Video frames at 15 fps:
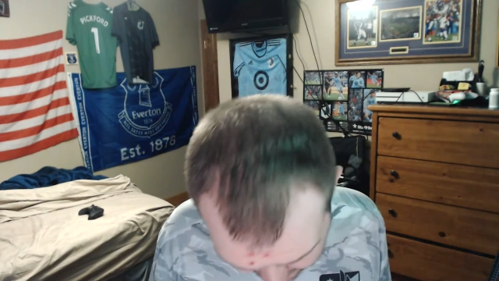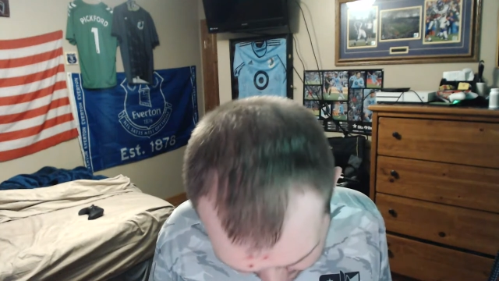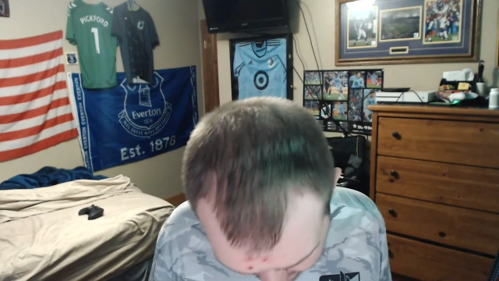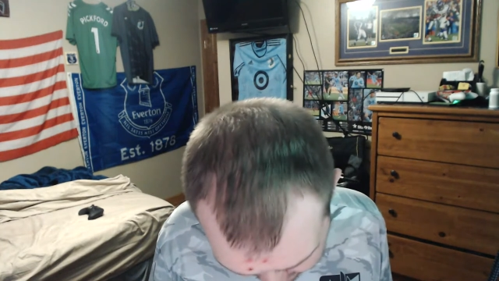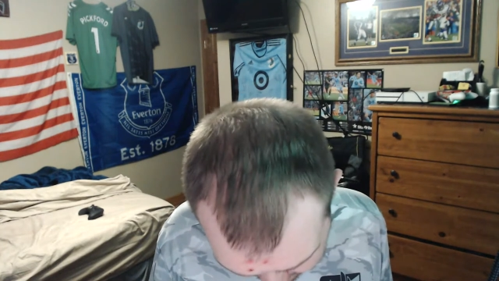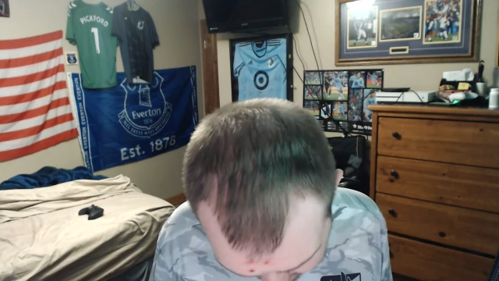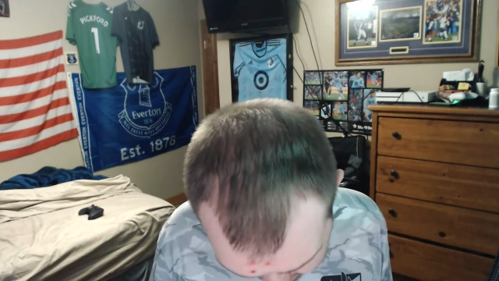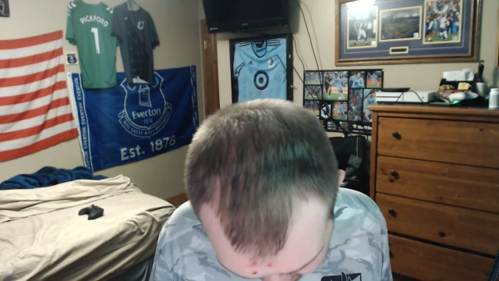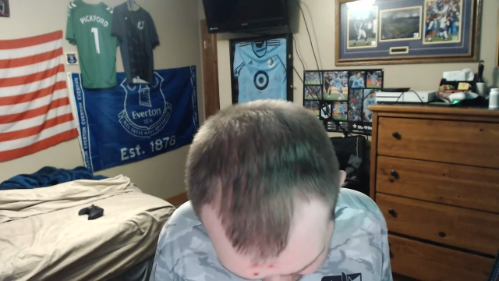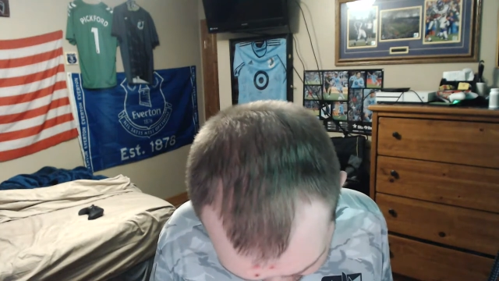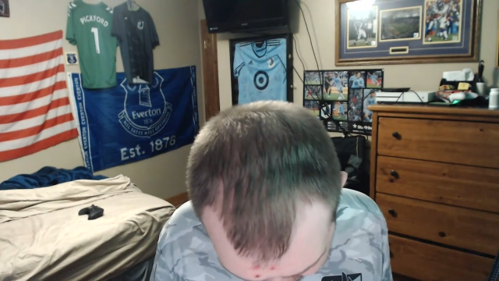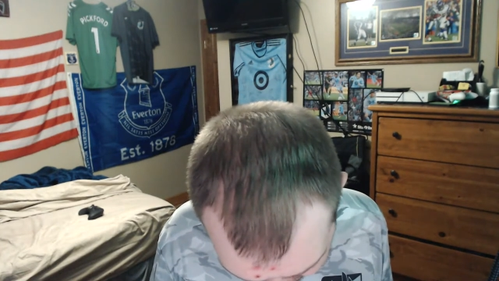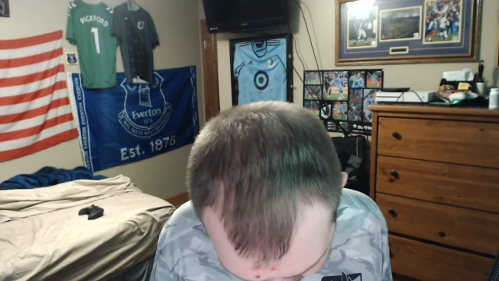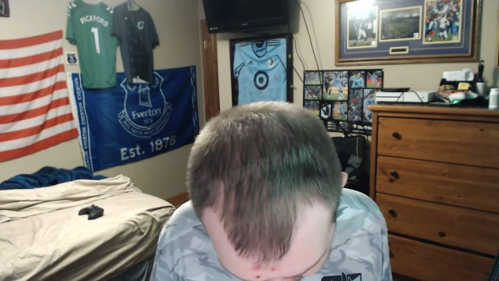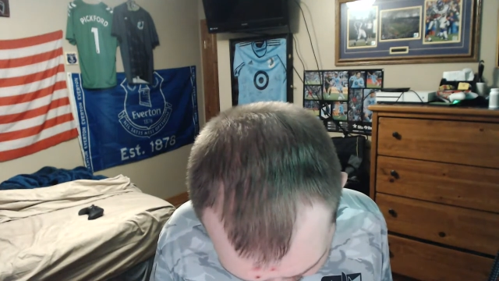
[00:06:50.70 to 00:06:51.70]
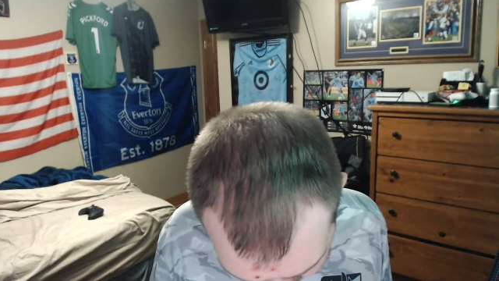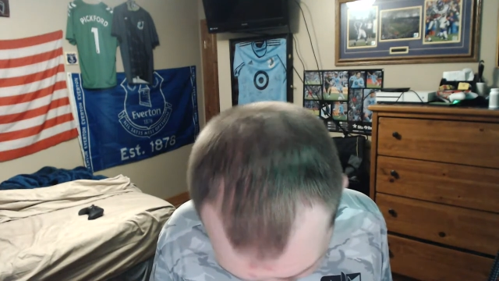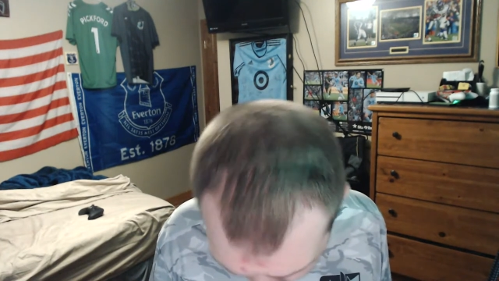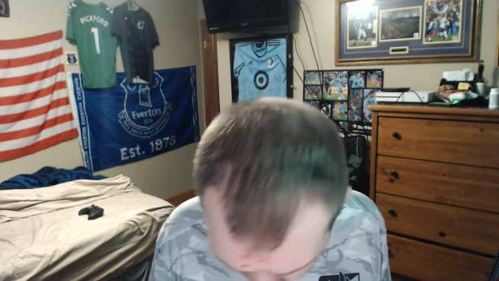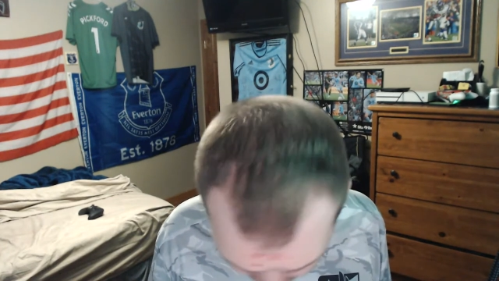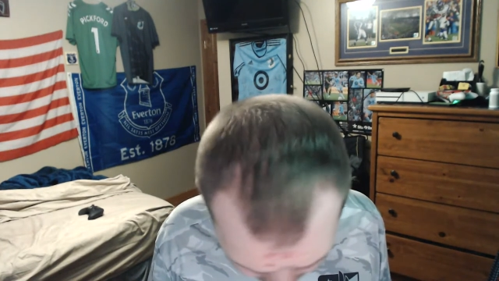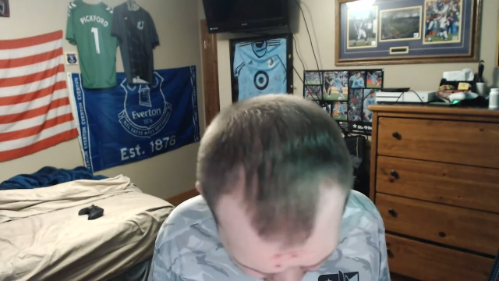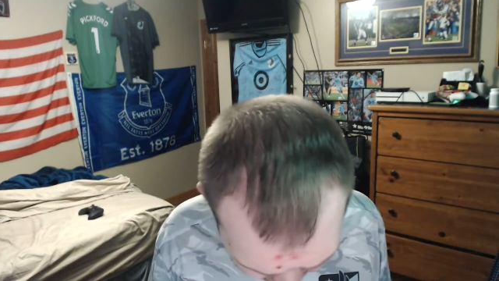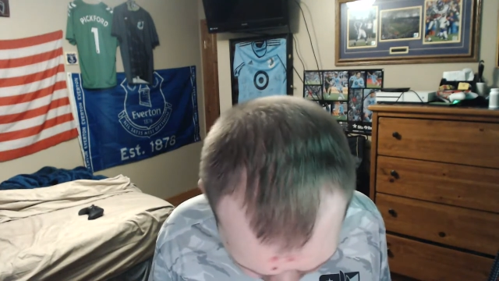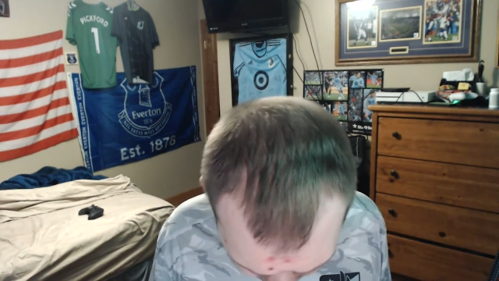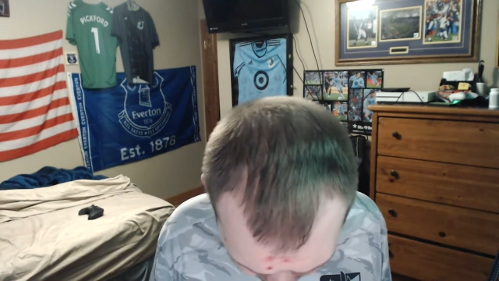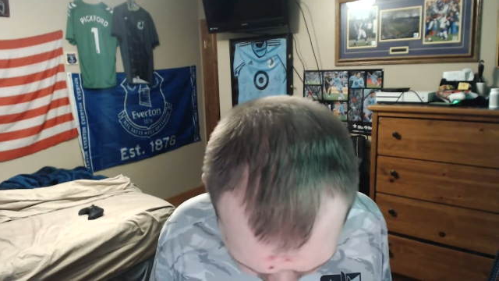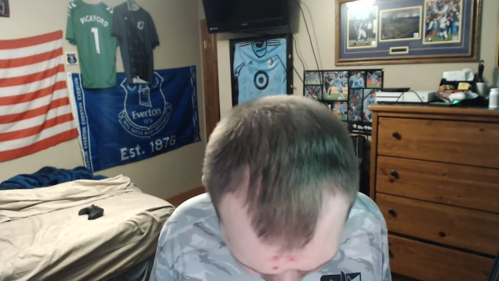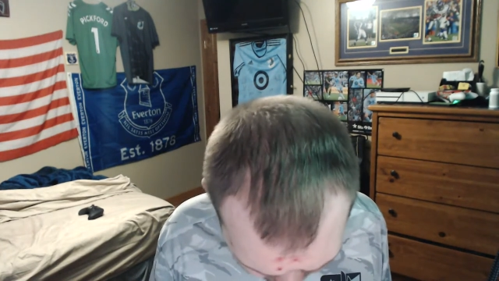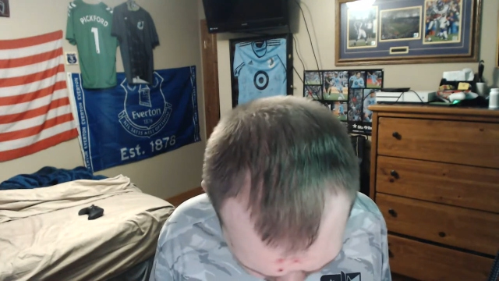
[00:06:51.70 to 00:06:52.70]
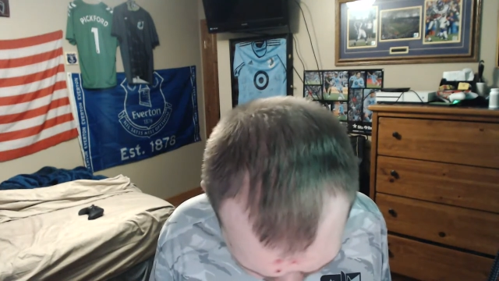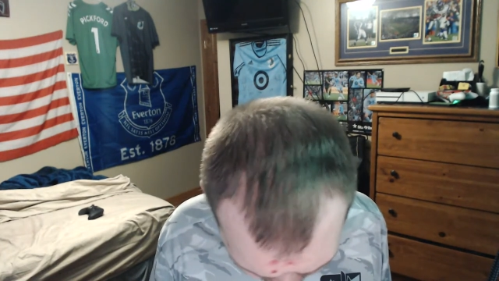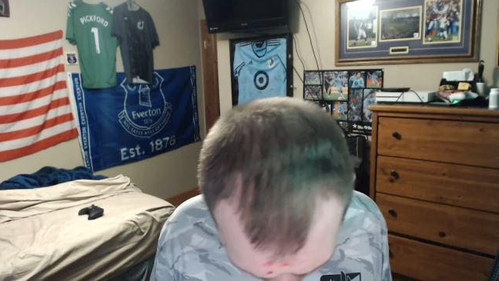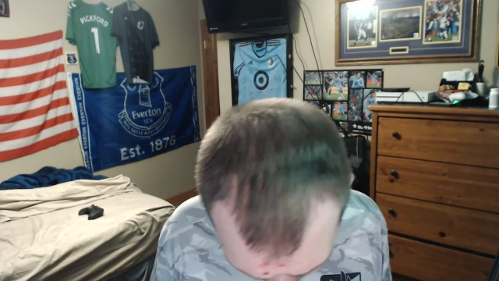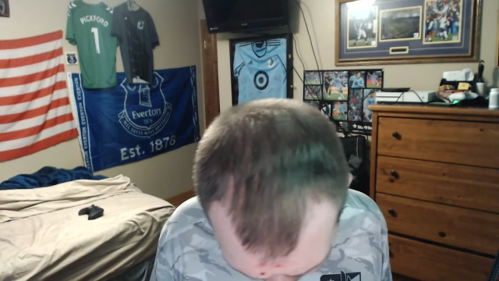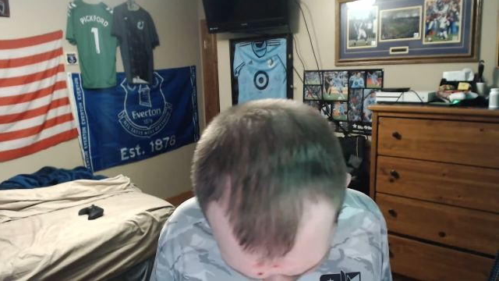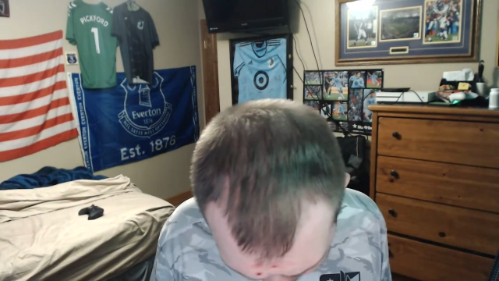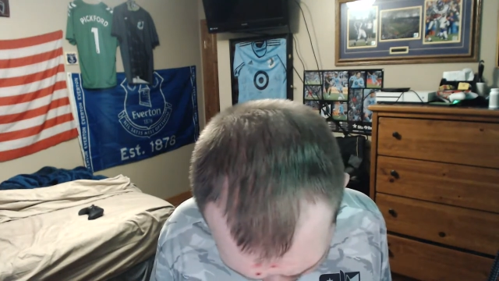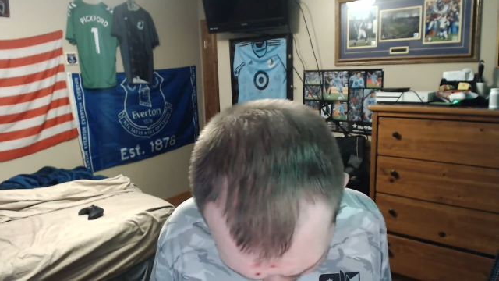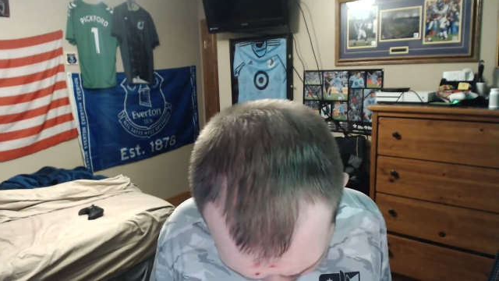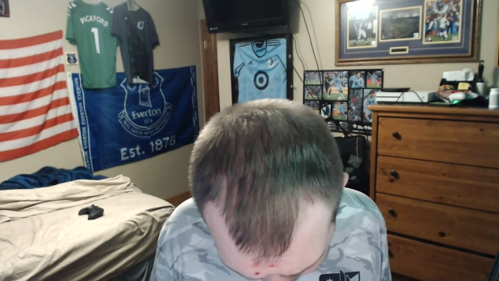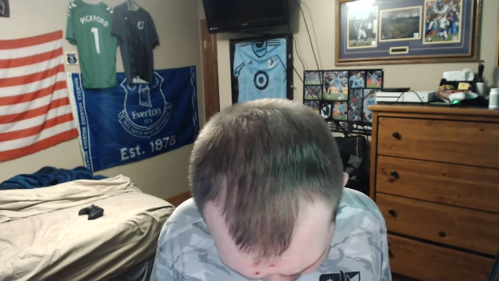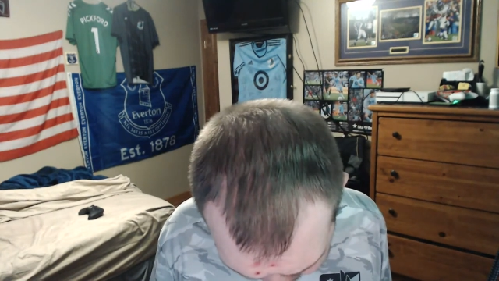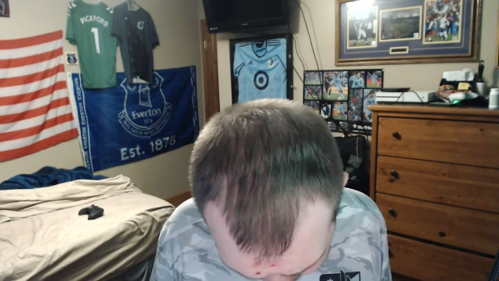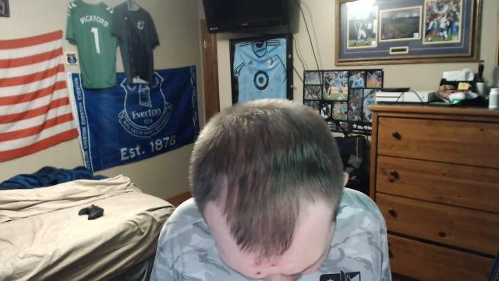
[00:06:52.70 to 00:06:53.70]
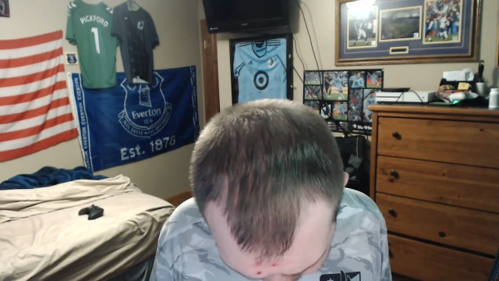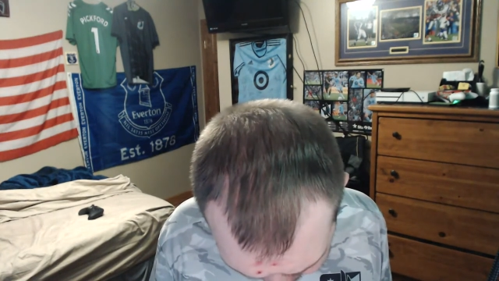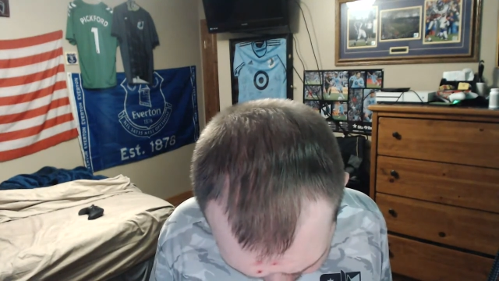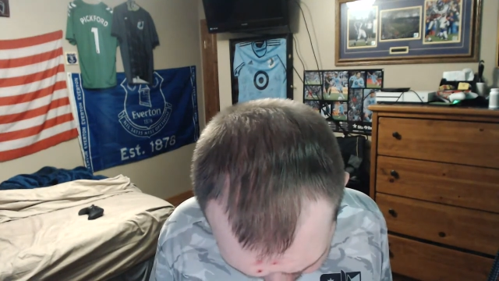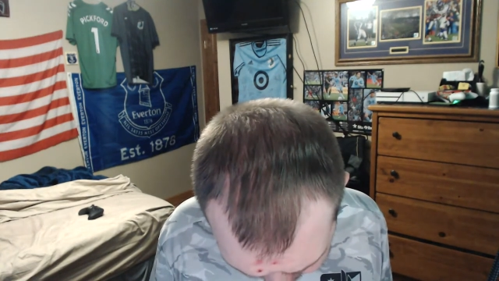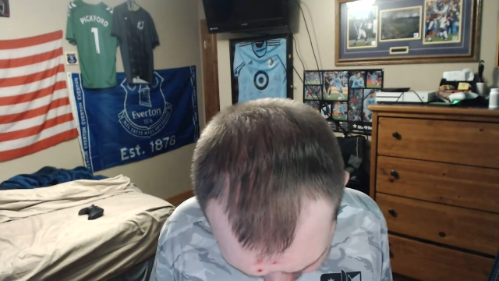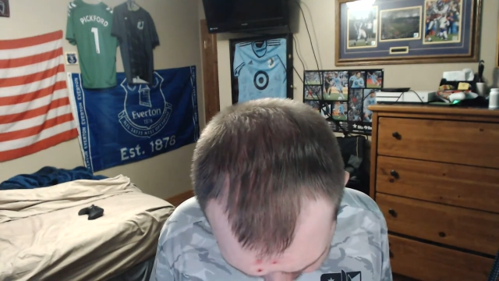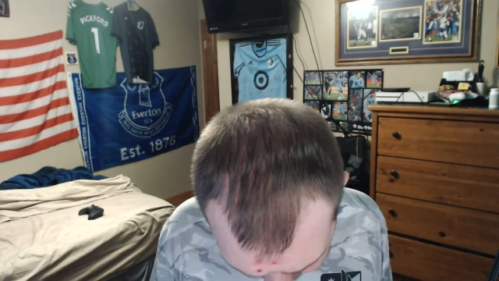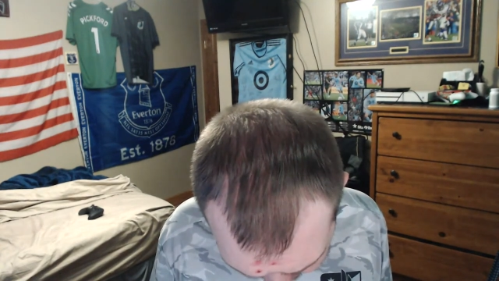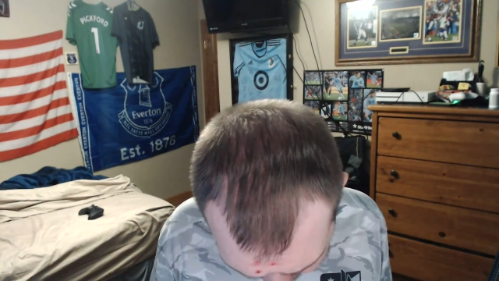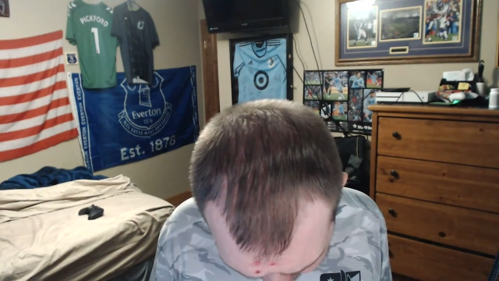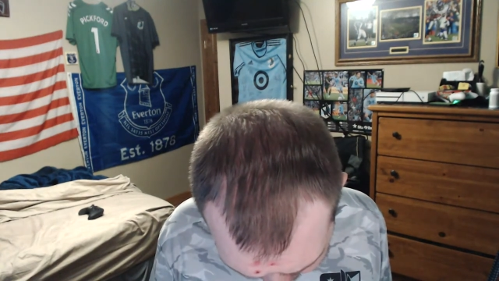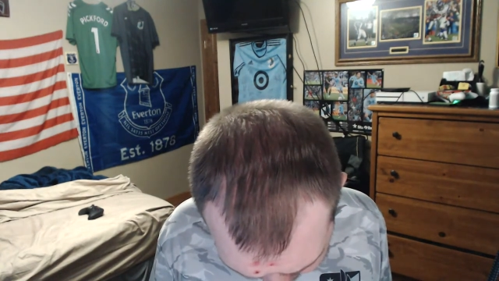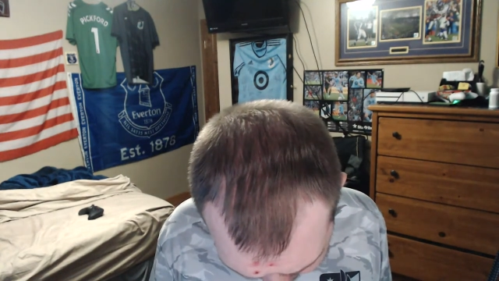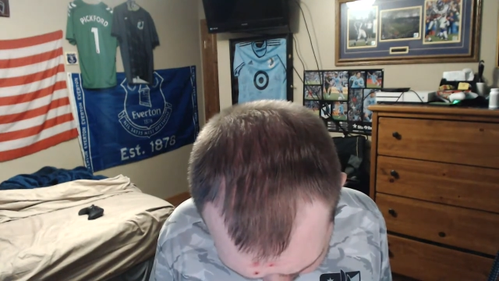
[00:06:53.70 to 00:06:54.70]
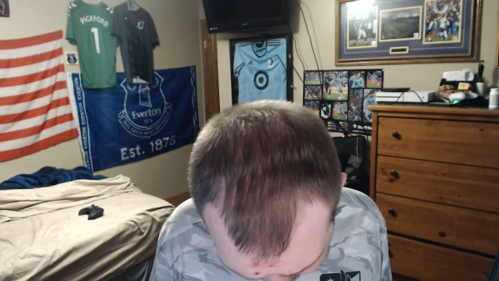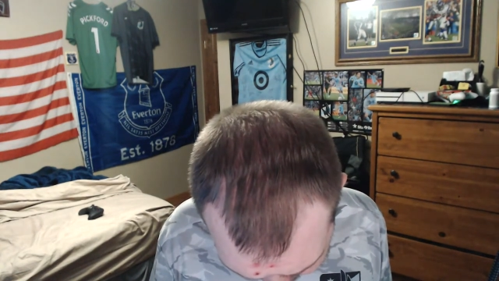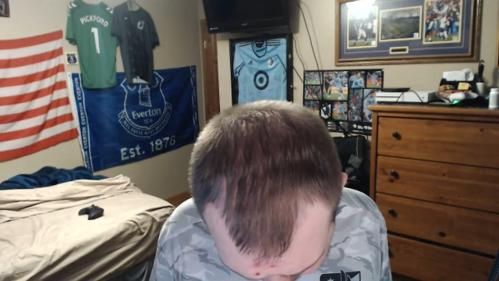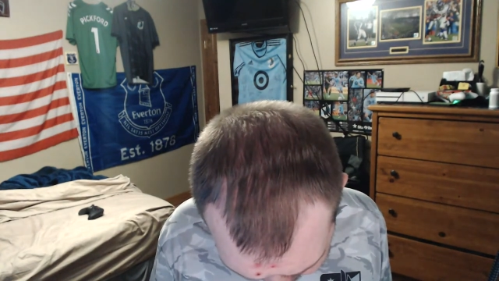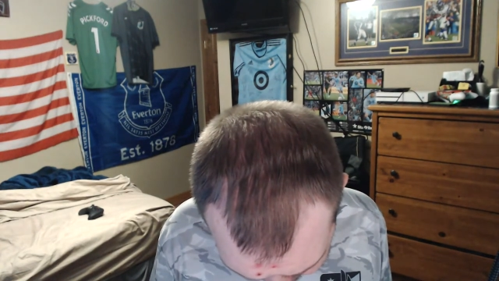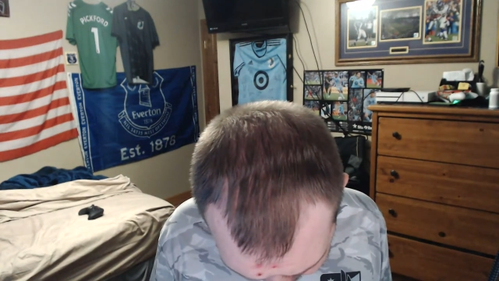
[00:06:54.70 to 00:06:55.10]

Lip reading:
No face is visible, so there are no lips to read.